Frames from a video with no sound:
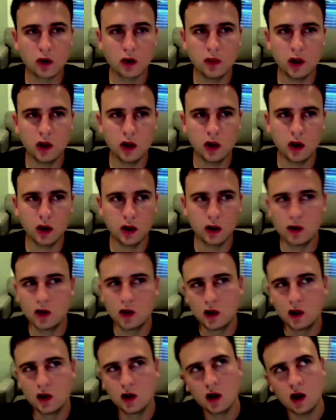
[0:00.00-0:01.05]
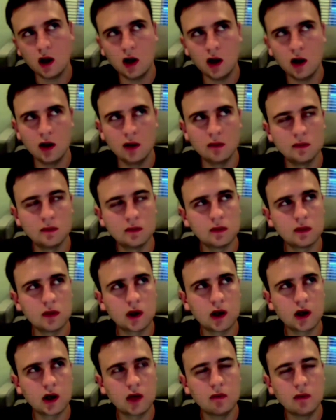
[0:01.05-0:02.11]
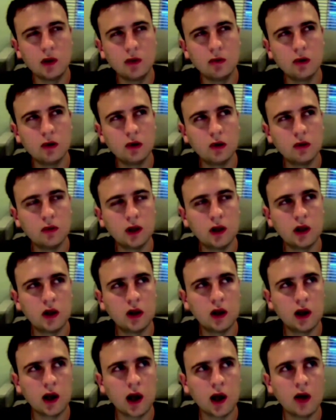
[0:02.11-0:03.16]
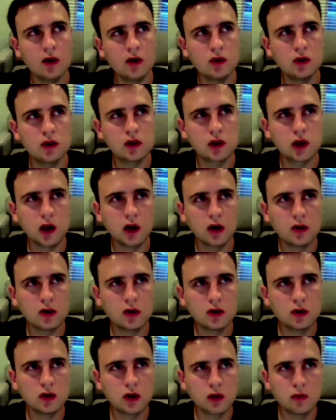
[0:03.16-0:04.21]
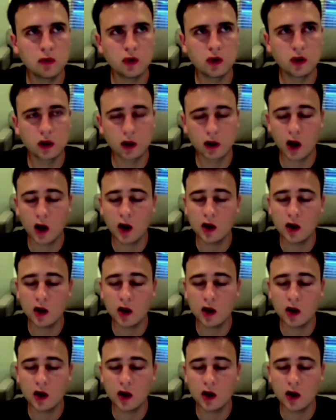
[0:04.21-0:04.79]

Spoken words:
1 million kind of people, but then like how do you scale to onboard like